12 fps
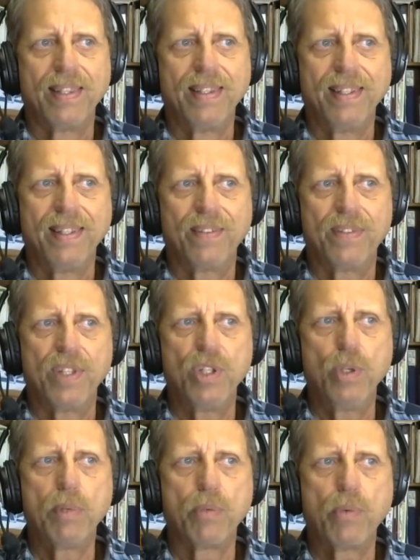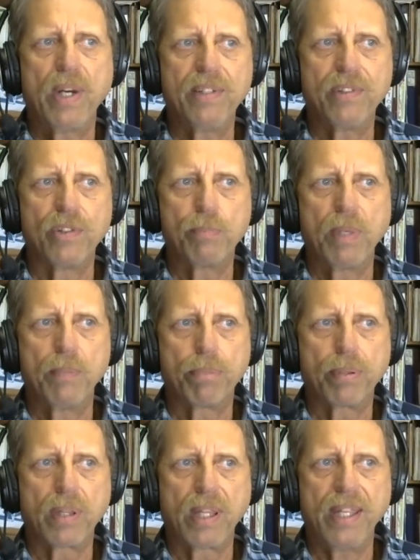the human race has been
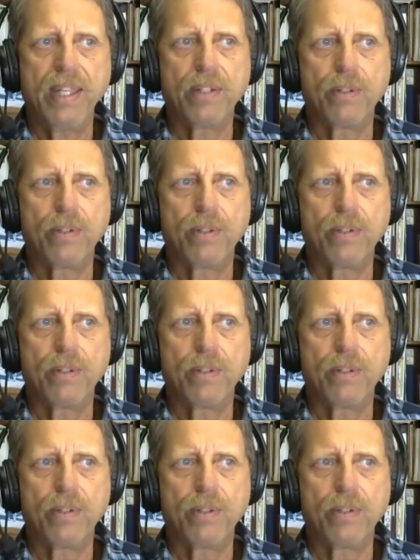plagued